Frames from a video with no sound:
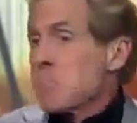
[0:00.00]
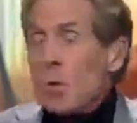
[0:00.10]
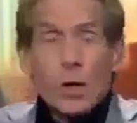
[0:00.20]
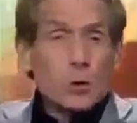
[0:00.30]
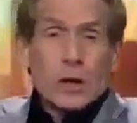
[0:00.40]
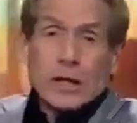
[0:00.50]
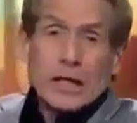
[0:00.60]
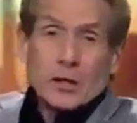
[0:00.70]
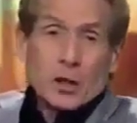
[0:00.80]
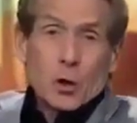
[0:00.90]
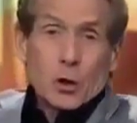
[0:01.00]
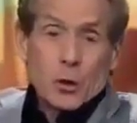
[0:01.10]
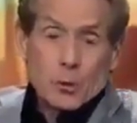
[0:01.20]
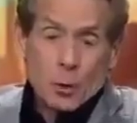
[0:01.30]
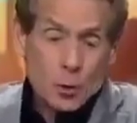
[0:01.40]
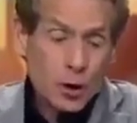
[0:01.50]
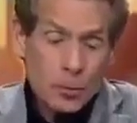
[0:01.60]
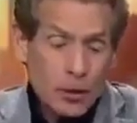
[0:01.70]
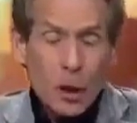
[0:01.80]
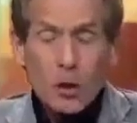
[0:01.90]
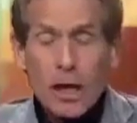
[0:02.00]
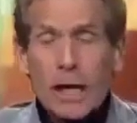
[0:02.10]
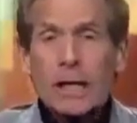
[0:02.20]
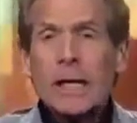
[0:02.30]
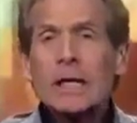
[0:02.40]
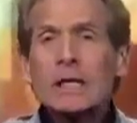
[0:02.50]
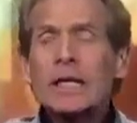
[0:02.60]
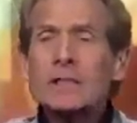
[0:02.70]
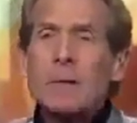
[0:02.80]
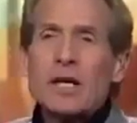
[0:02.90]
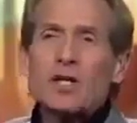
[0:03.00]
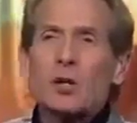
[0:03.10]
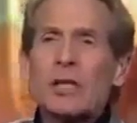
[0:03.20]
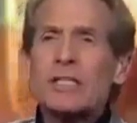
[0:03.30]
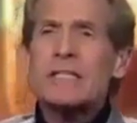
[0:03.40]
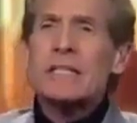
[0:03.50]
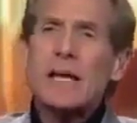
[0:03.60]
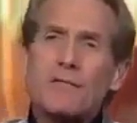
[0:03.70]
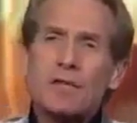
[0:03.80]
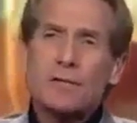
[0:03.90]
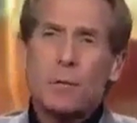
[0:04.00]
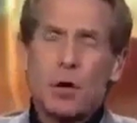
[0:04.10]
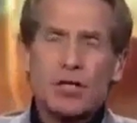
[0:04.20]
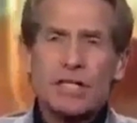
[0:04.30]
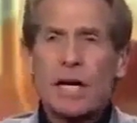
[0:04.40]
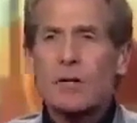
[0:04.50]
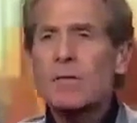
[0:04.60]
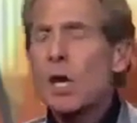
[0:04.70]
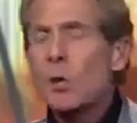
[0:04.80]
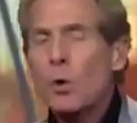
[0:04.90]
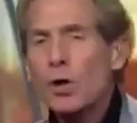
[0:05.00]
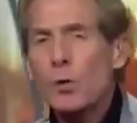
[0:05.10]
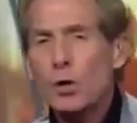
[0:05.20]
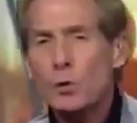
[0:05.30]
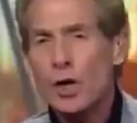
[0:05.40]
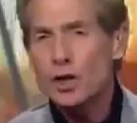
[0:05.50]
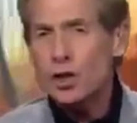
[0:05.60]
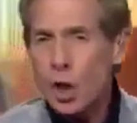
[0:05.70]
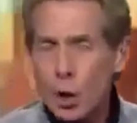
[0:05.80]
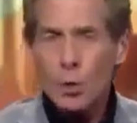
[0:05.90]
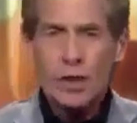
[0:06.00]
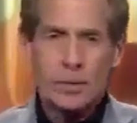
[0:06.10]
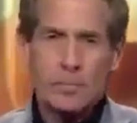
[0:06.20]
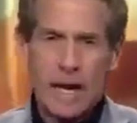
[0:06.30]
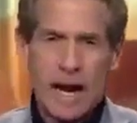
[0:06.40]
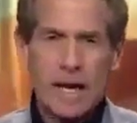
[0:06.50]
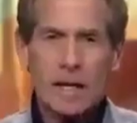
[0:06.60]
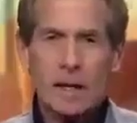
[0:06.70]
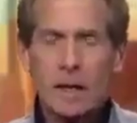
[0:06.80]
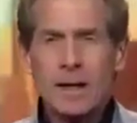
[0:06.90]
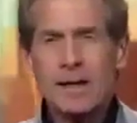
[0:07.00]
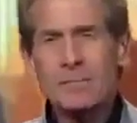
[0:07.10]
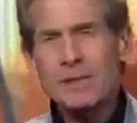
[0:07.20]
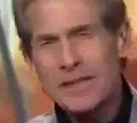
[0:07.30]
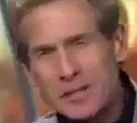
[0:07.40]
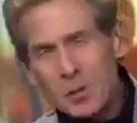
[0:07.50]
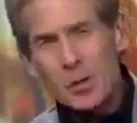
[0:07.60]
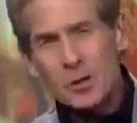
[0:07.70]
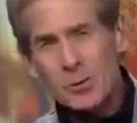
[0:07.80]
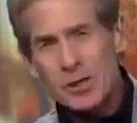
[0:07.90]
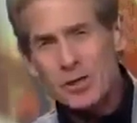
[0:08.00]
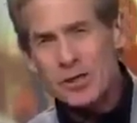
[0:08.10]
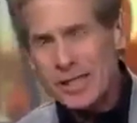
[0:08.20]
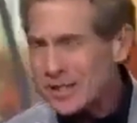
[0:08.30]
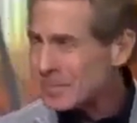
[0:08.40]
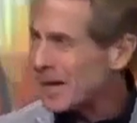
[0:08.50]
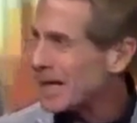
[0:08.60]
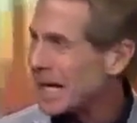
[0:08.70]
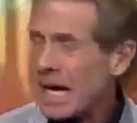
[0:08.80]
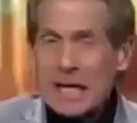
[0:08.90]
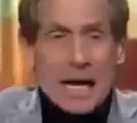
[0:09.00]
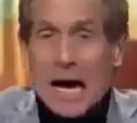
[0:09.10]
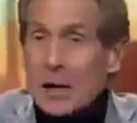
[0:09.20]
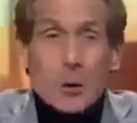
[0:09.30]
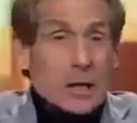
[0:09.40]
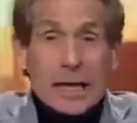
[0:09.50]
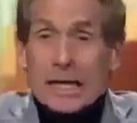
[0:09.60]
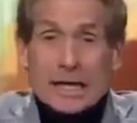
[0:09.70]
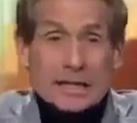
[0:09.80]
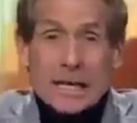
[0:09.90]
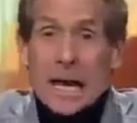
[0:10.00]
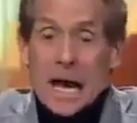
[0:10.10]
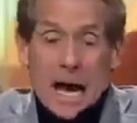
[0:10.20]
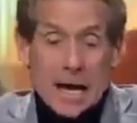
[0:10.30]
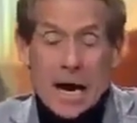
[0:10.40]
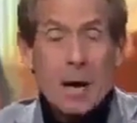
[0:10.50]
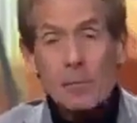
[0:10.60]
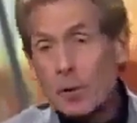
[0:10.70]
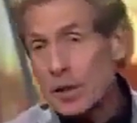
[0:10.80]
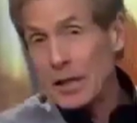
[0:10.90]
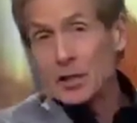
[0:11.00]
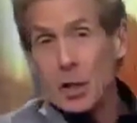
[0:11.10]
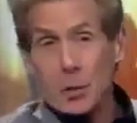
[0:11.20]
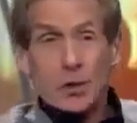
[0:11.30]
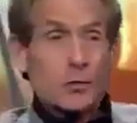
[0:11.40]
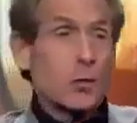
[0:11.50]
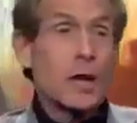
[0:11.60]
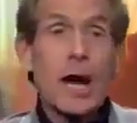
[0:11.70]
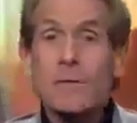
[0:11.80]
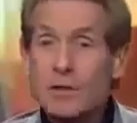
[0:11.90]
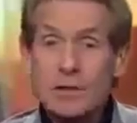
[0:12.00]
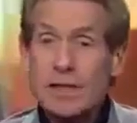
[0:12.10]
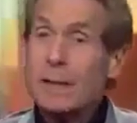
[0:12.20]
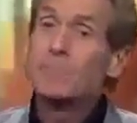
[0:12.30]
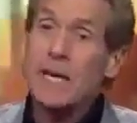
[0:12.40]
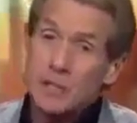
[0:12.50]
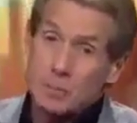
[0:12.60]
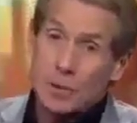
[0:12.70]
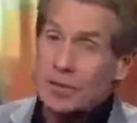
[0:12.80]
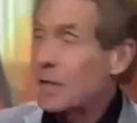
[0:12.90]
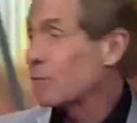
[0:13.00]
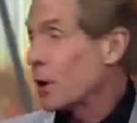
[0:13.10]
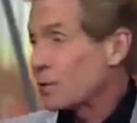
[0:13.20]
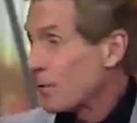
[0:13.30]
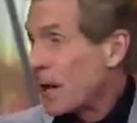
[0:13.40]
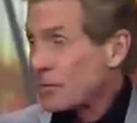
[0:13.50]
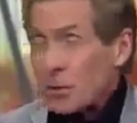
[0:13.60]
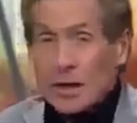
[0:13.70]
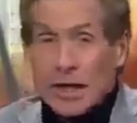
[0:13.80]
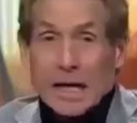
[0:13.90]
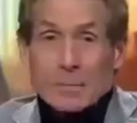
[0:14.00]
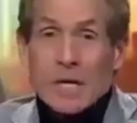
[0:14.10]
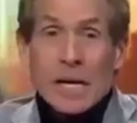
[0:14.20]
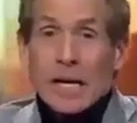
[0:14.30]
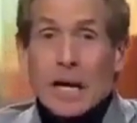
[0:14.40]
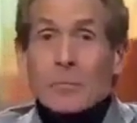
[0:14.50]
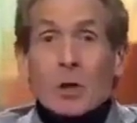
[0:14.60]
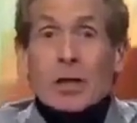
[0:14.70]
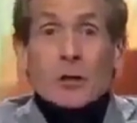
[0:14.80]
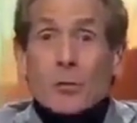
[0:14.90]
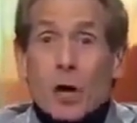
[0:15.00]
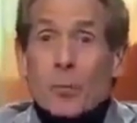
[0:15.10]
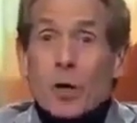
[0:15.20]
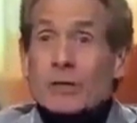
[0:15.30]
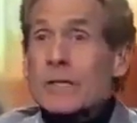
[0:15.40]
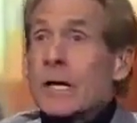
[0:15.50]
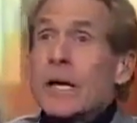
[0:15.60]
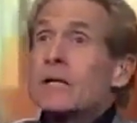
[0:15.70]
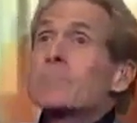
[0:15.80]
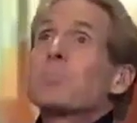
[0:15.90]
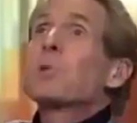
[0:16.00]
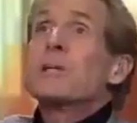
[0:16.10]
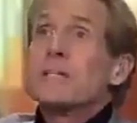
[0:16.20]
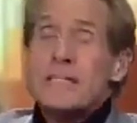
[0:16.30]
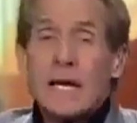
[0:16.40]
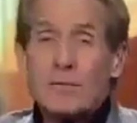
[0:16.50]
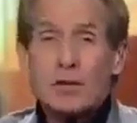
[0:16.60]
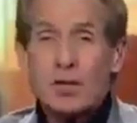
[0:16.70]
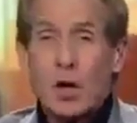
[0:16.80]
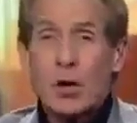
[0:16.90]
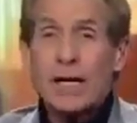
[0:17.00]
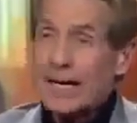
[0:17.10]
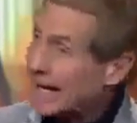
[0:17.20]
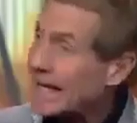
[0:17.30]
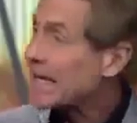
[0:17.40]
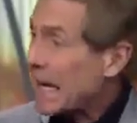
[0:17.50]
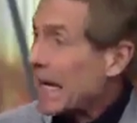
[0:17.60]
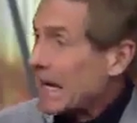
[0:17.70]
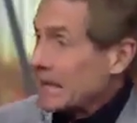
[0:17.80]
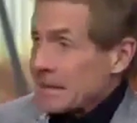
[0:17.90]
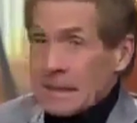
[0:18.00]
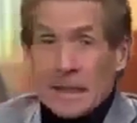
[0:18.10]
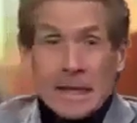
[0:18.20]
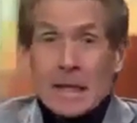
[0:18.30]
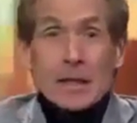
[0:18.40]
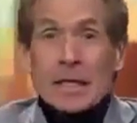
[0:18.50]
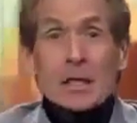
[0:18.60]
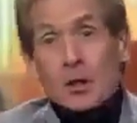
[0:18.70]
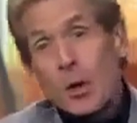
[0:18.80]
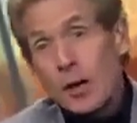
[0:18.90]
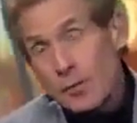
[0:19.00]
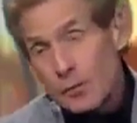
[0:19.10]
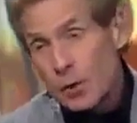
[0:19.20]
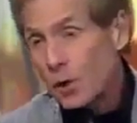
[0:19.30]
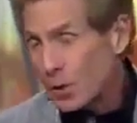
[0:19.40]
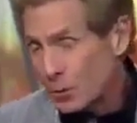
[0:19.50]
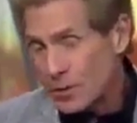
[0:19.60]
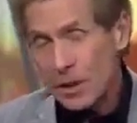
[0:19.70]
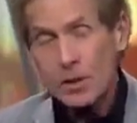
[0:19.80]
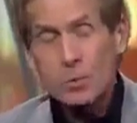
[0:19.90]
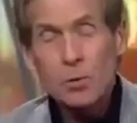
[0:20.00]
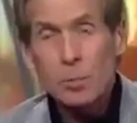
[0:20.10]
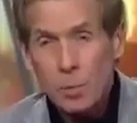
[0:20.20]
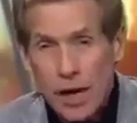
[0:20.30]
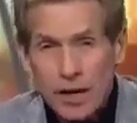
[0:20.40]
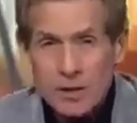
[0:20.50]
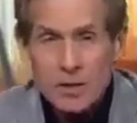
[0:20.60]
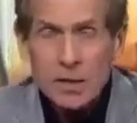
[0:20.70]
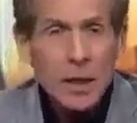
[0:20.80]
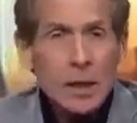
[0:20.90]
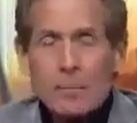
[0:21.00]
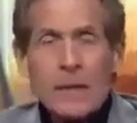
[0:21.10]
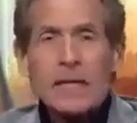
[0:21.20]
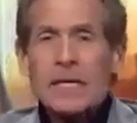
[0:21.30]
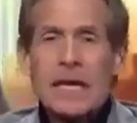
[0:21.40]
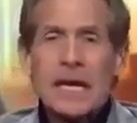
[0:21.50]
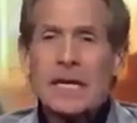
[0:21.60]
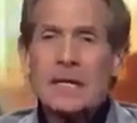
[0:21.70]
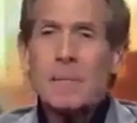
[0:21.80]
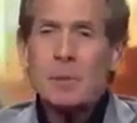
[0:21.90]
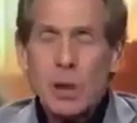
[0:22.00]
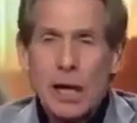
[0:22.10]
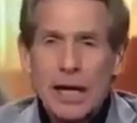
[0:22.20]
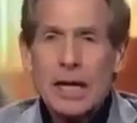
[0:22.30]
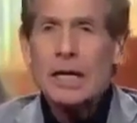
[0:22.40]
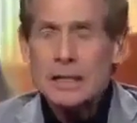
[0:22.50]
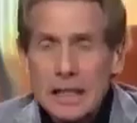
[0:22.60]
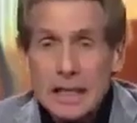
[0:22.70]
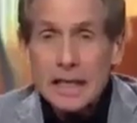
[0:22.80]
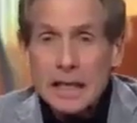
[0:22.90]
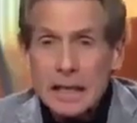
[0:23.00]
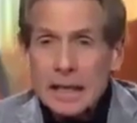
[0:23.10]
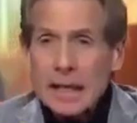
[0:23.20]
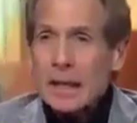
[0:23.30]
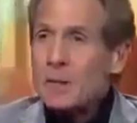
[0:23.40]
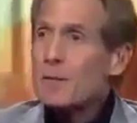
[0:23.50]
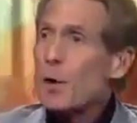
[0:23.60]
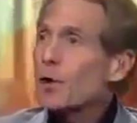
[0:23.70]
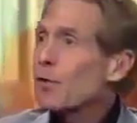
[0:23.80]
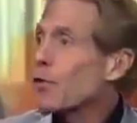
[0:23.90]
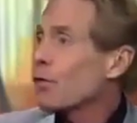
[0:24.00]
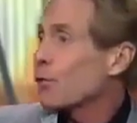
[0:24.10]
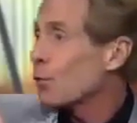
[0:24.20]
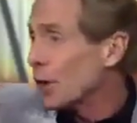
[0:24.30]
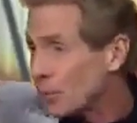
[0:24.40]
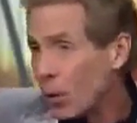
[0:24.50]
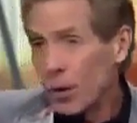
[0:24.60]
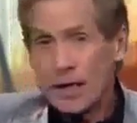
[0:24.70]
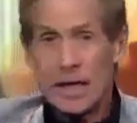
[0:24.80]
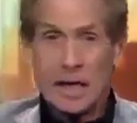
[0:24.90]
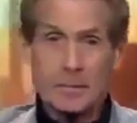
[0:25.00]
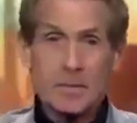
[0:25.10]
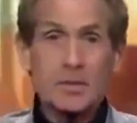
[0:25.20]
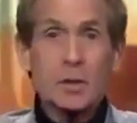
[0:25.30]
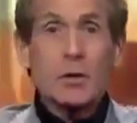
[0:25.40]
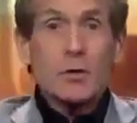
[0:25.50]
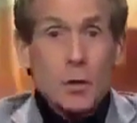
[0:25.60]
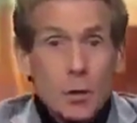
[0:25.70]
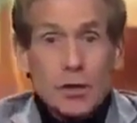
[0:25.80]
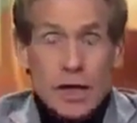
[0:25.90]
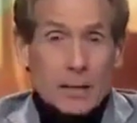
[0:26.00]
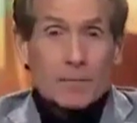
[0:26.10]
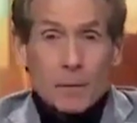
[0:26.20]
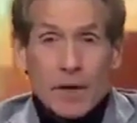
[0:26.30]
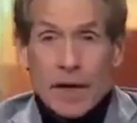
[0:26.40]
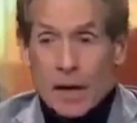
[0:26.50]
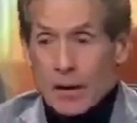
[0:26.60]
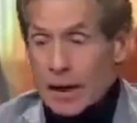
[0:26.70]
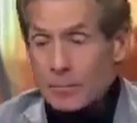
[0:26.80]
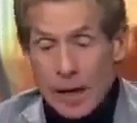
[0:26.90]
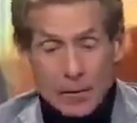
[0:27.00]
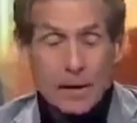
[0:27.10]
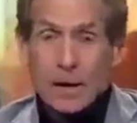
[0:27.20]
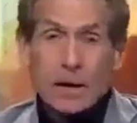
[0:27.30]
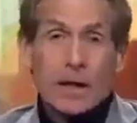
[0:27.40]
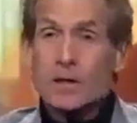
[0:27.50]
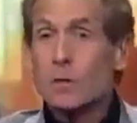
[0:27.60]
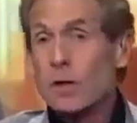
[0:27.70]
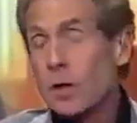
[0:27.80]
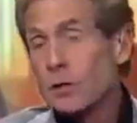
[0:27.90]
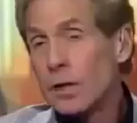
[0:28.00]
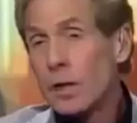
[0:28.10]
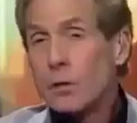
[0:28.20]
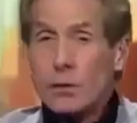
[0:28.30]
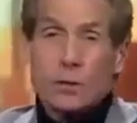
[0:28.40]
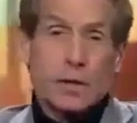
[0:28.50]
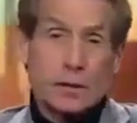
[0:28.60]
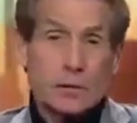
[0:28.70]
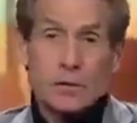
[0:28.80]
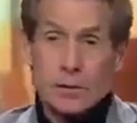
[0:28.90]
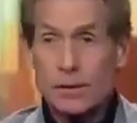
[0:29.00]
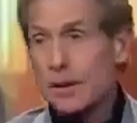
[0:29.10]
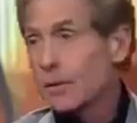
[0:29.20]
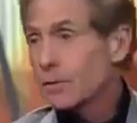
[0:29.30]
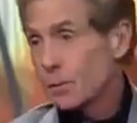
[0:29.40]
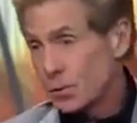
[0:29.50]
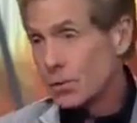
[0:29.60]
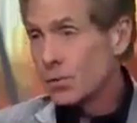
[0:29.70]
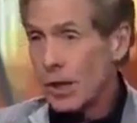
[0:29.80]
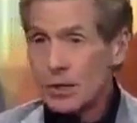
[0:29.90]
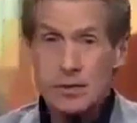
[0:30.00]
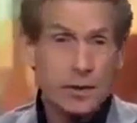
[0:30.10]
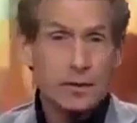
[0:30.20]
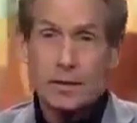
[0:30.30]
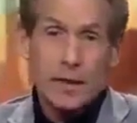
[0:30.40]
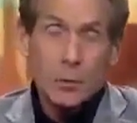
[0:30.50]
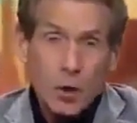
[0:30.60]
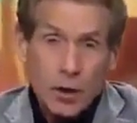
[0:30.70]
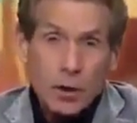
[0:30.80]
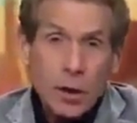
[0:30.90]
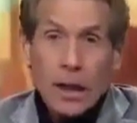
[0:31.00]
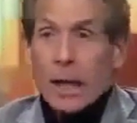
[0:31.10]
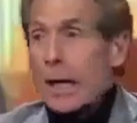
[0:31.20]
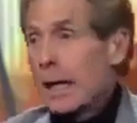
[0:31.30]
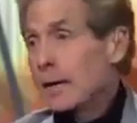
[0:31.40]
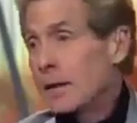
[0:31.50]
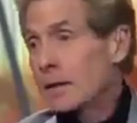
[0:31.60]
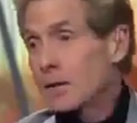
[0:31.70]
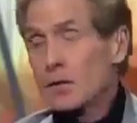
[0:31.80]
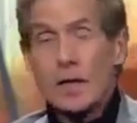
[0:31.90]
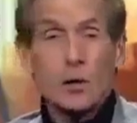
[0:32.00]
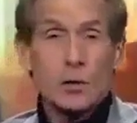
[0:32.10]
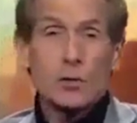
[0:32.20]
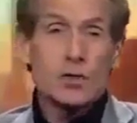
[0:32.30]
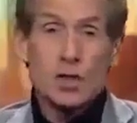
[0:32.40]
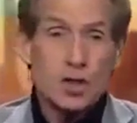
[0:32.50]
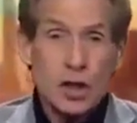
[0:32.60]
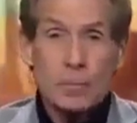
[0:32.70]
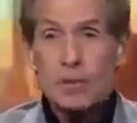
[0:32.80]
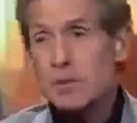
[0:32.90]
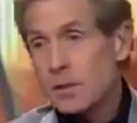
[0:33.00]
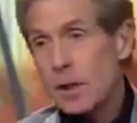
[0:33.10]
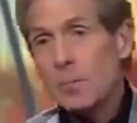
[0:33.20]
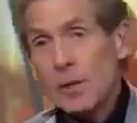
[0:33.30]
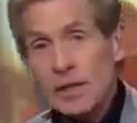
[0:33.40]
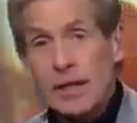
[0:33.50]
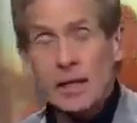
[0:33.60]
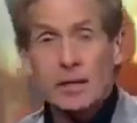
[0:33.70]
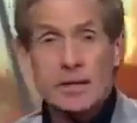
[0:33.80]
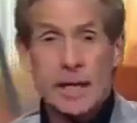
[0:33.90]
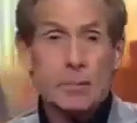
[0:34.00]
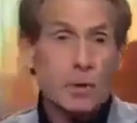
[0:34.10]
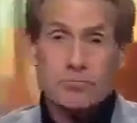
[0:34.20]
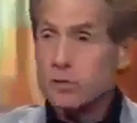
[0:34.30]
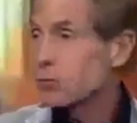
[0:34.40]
we don't really need Tony Romo. We're going to be okay. Let's make sure, let's save us from ourselves. We don't want to rush Tony back, but they do want to rush Dez back? I don't get it. I'm looking at Tony throwing. Obviously, I'm desperate because I've lost 5 straight games. And I'm looking at Romo as please save us, Tony. And he can't. He can go out and throw. He was eligible to practice, but he can't play a lick for 3 more games until the 3rd game from now. And by then, as we all know, could they lose to the Eagles? Well, you guys think that they will. And then could they go lose to Jameis and company down in Tampa?